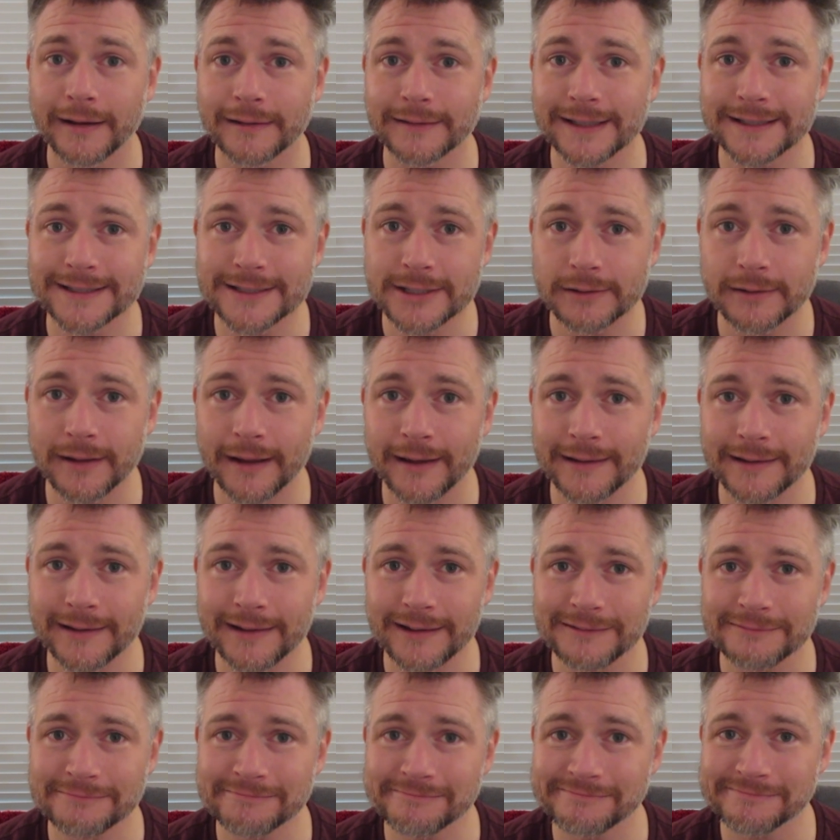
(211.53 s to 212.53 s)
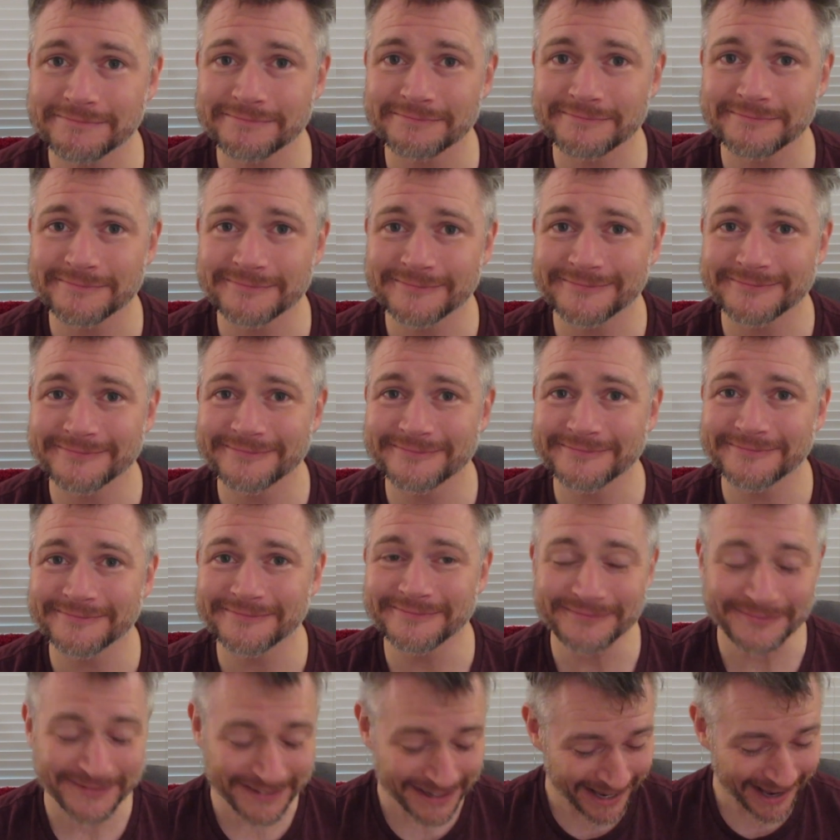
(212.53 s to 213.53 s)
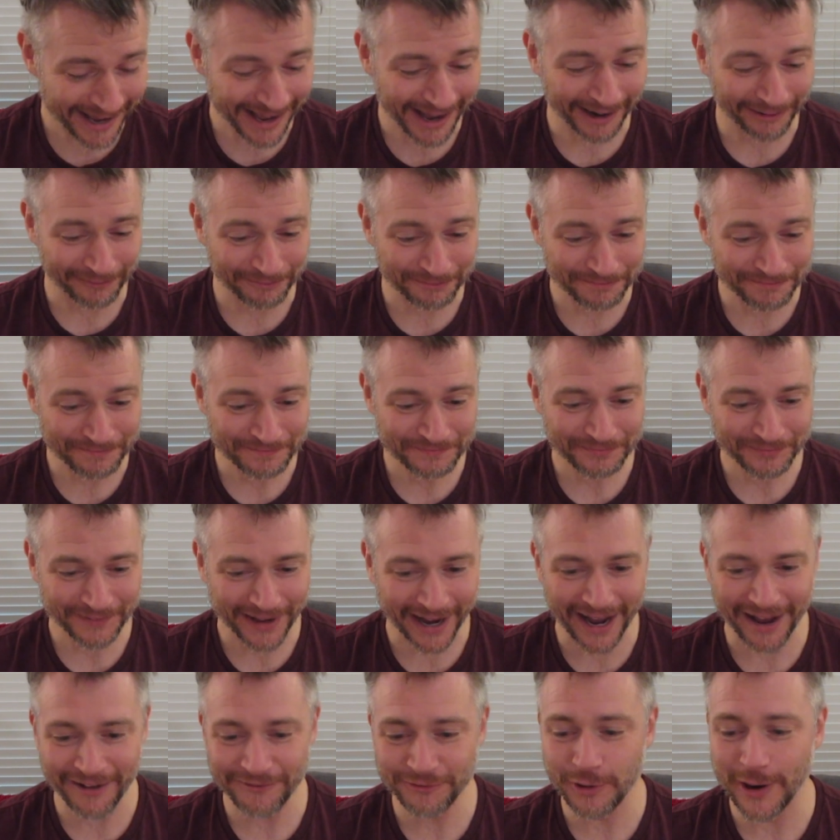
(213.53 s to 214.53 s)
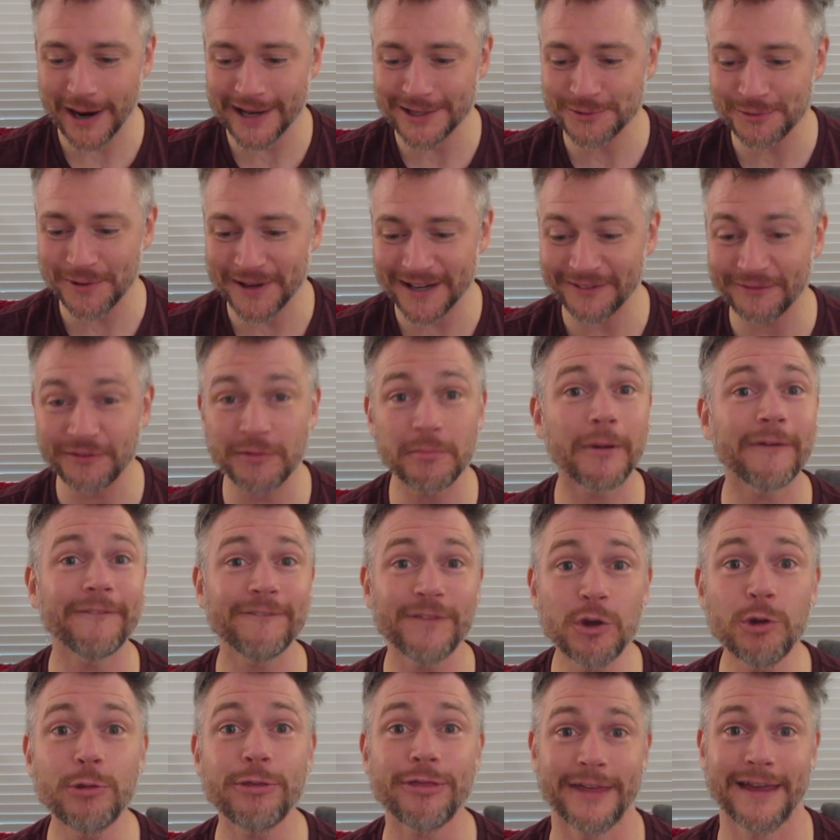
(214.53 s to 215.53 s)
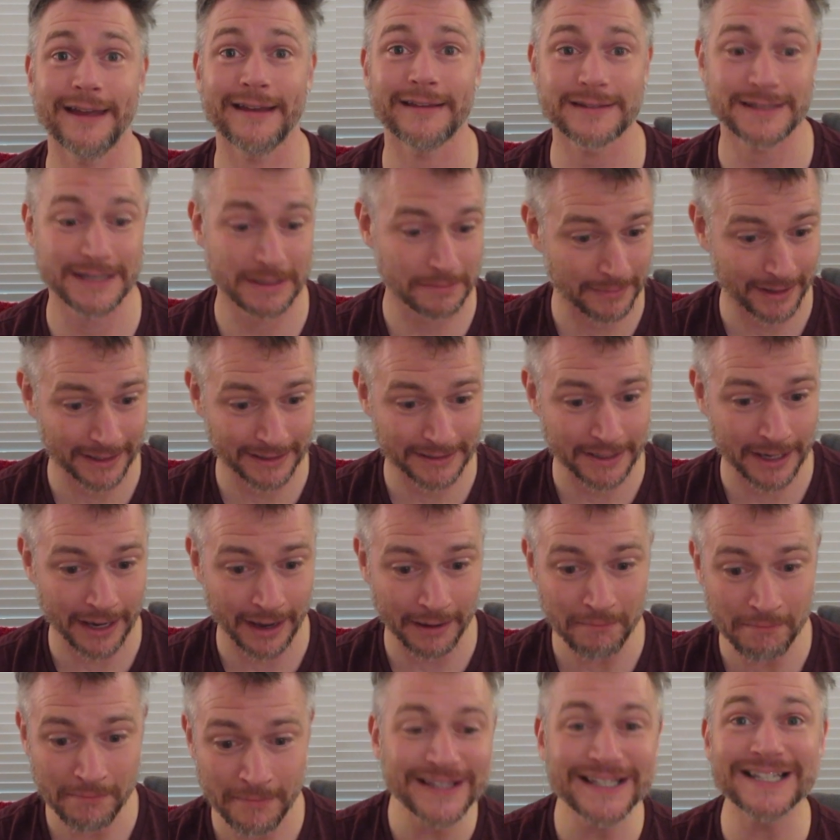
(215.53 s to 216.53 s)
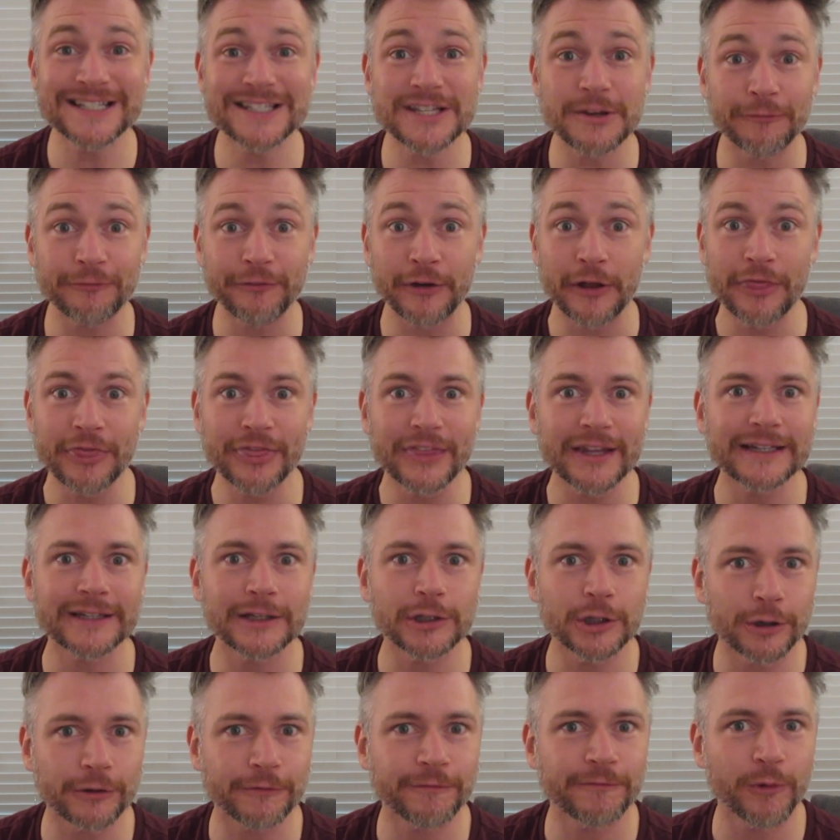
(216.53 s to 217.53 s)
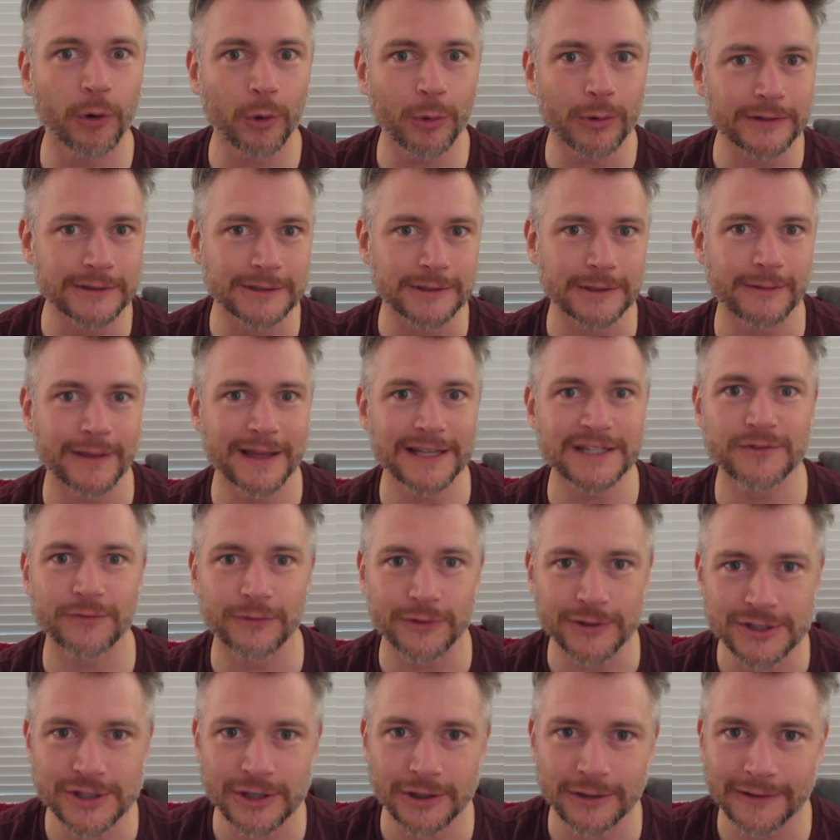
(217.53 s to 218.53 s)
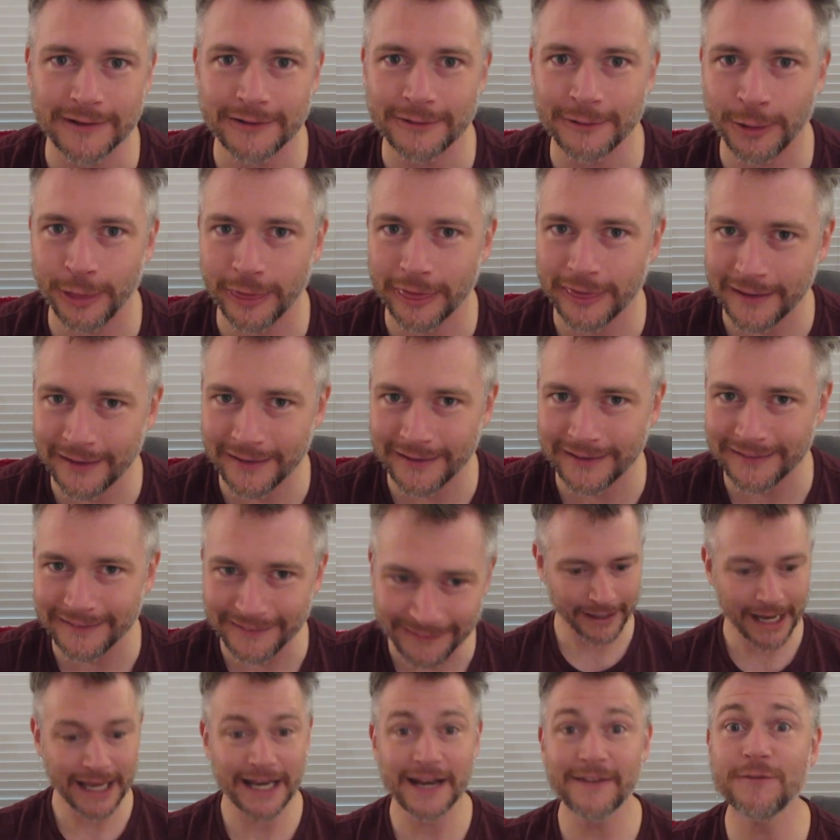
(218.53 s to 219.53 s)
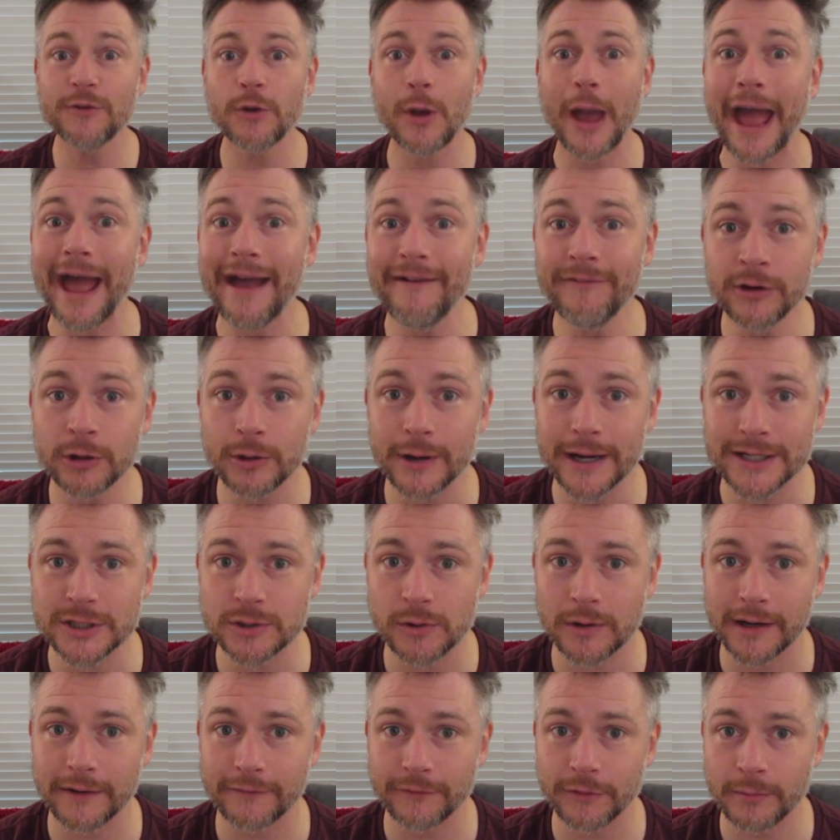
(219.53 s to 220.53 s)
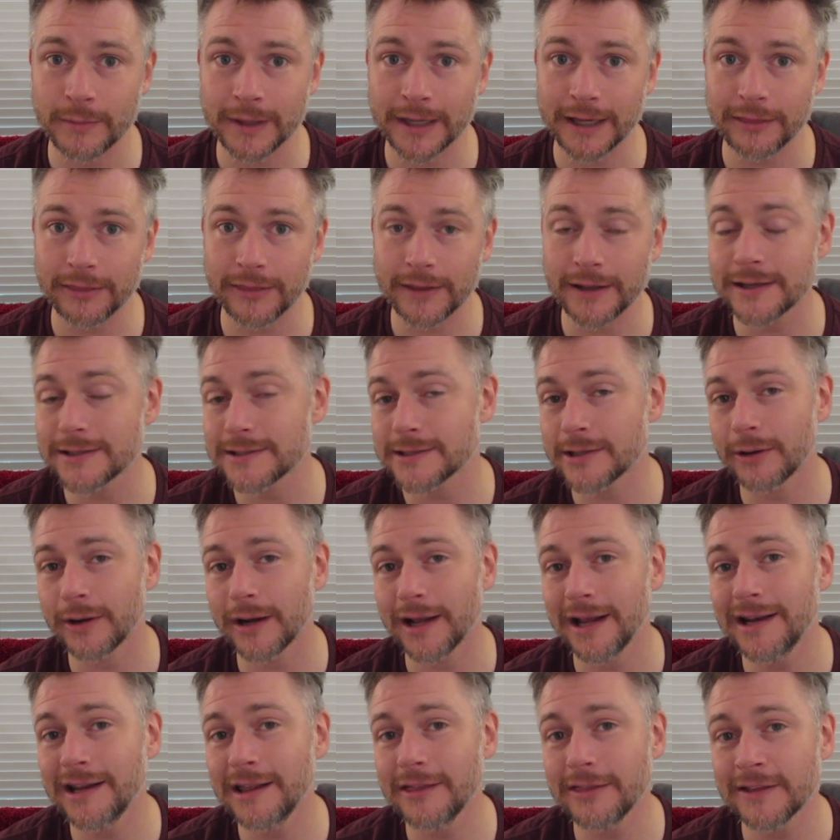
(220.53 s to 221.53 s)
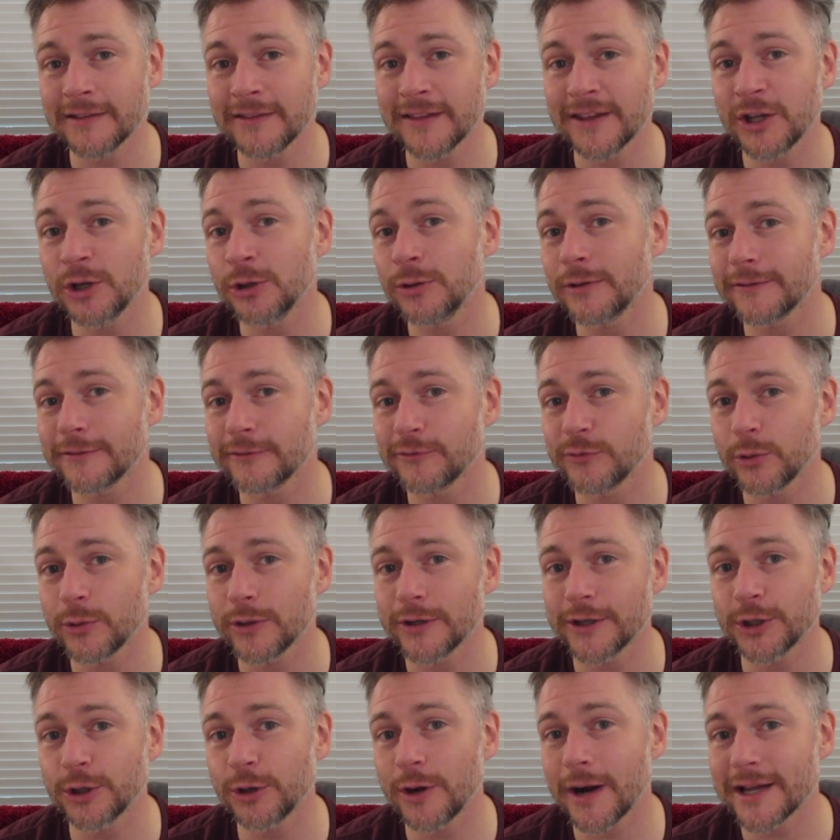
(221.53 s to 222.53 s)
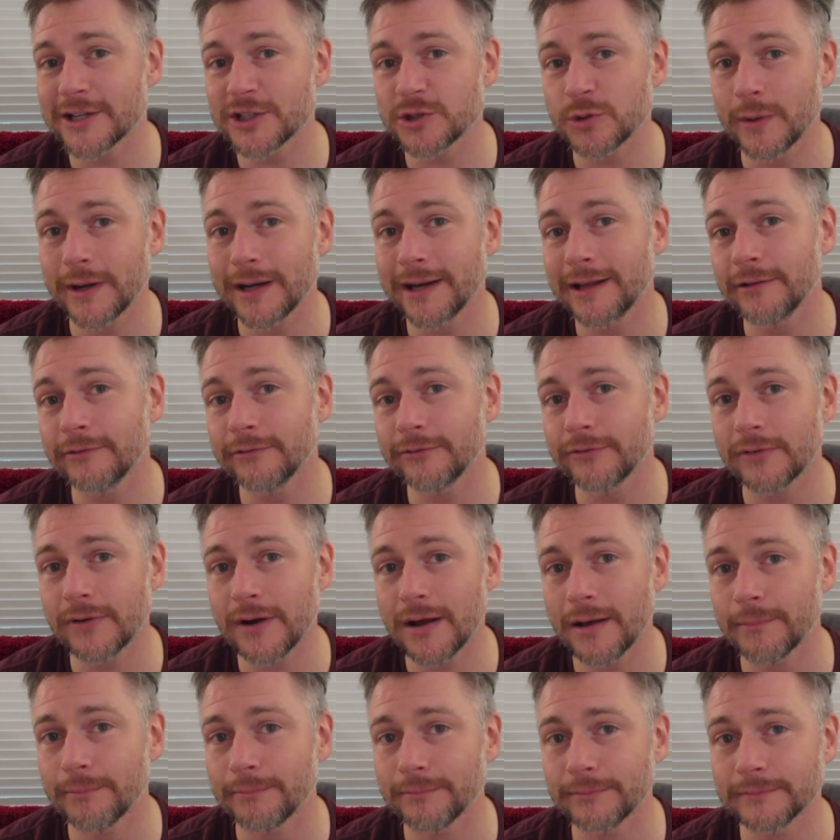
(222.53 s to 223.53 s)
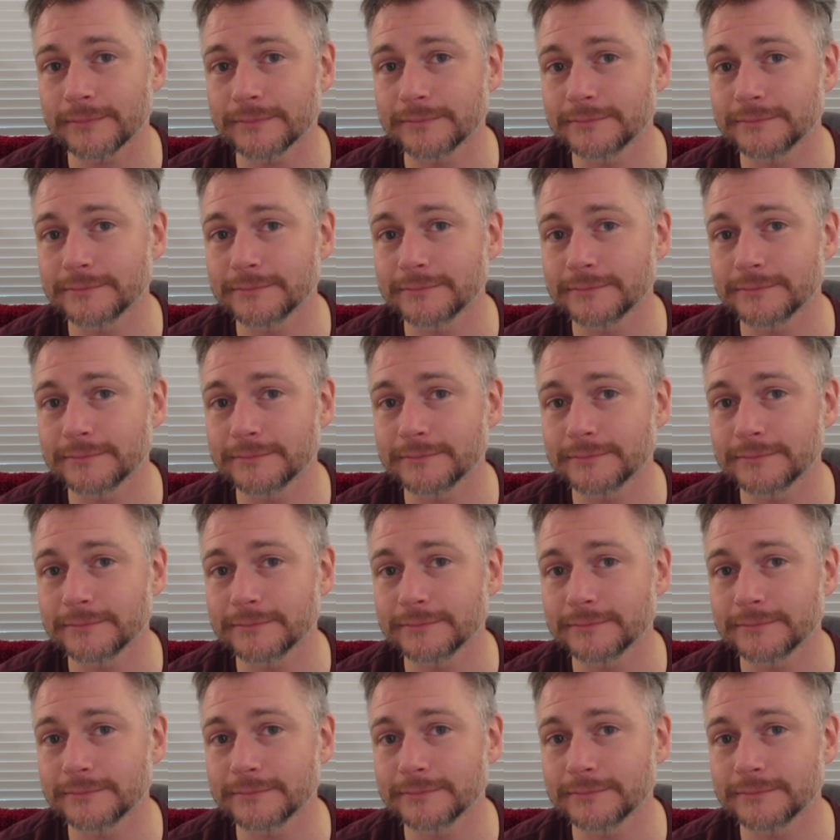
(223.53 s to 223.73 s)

Did you like it? Yeah. I've graduated from a few things in my time. It's a fun thing to look forward to, that's for sure, don't you think? And if you haven't graduated from anything, is there anything that you look forward to graduating from?